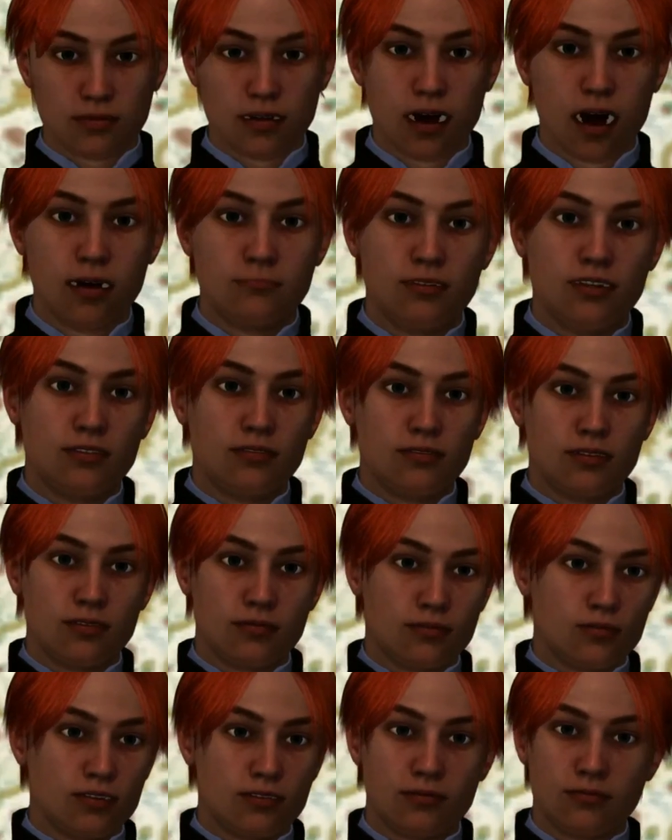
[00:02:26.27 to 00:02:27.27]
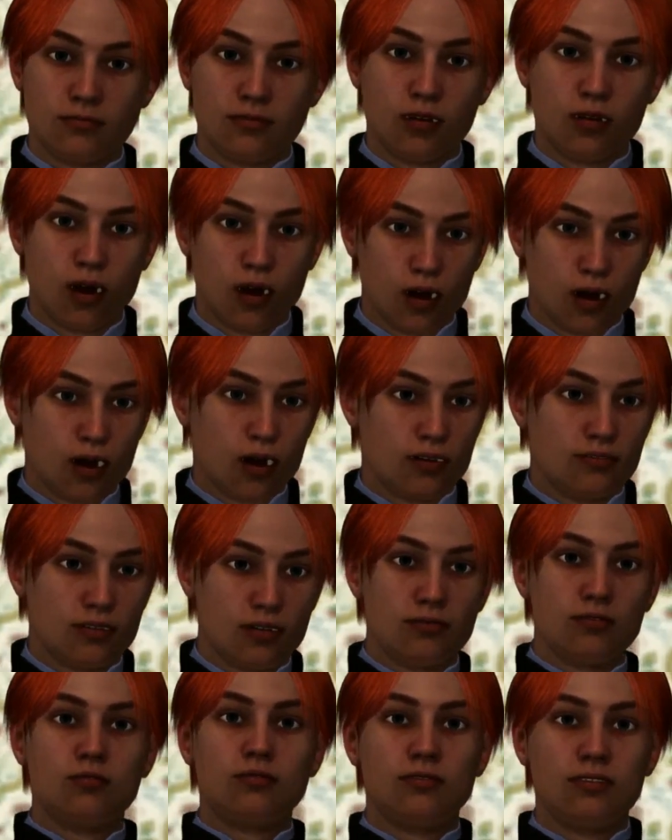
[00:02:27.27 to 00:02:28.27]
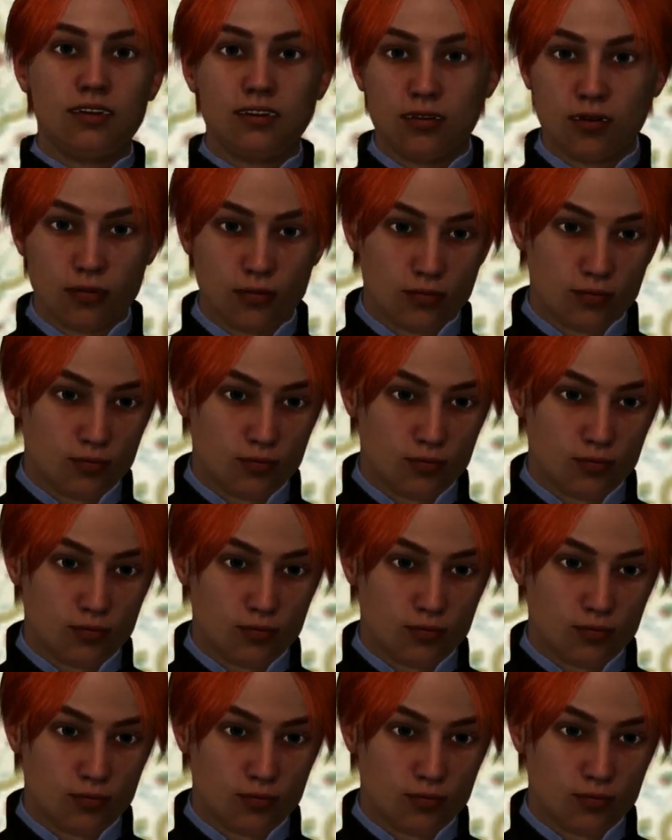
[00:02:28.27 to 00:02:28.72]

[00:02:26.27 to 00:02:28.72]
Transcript: To a man like me, opportunities are